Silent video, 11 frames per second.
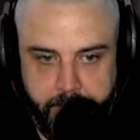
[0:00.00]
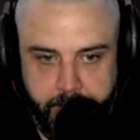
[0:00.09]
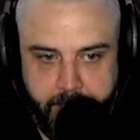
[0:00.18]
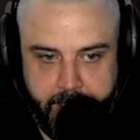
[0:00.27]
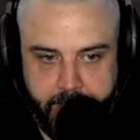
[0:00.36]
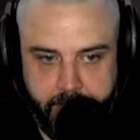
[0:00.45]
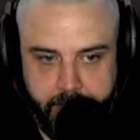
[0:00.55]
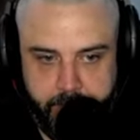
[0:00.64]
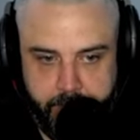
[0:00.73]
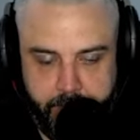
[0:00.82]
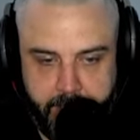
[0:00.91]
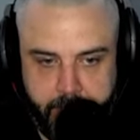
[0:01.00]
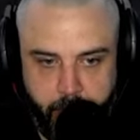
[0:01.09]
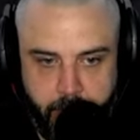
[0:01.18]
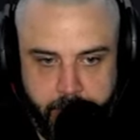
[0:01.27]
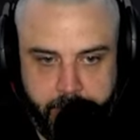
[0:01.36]
Back back to
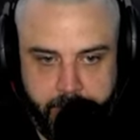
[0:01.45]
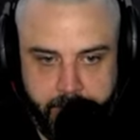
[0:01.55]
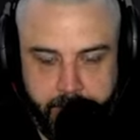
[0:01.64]
work.